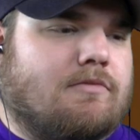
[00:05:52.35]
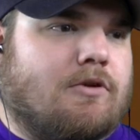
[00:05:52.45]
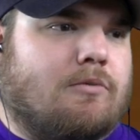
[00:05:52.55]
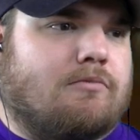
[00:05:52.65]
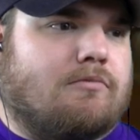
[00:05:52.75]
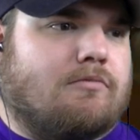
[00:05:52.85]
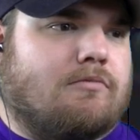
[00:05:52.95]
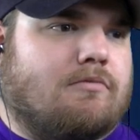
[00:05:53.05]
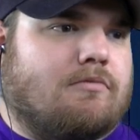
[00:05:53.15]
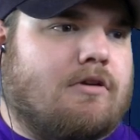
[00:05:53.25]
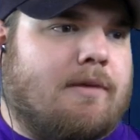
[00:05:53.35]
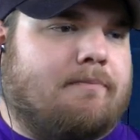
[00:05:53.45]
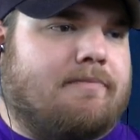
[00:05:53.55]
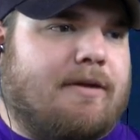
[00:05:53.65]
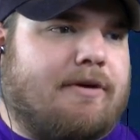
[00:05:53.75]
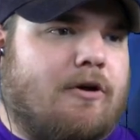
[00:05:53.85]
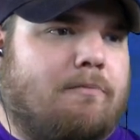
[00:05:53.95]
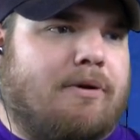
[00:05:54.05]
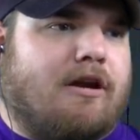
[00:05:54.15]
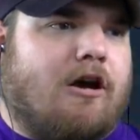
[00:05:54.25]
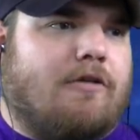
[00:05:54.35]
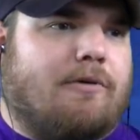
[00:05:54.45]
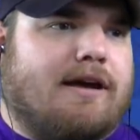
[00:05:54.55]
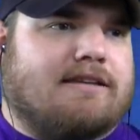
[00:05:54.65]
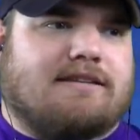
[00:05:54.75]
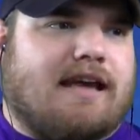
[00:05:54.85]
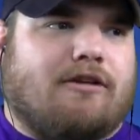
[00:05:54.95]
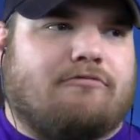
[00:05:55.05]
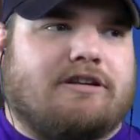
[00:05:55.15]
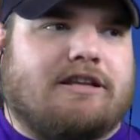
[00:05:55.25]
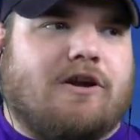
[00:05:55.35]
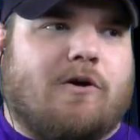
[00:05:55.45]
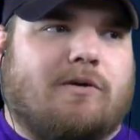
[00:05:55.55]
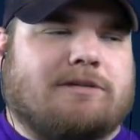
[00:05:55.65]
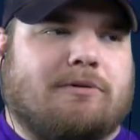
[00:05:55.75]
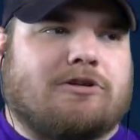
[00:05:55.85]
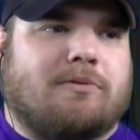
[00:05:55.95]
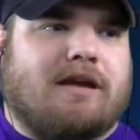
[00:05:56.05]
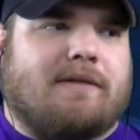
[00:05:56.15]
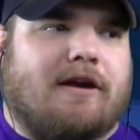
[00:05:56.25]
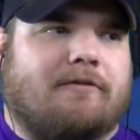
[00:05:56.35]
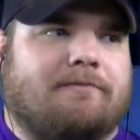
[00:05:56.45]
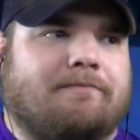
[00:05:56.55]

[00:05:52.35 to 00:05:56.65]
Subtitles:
Nope. Oh, there we go. But otherwise, I don't really know what's supposed to be in there.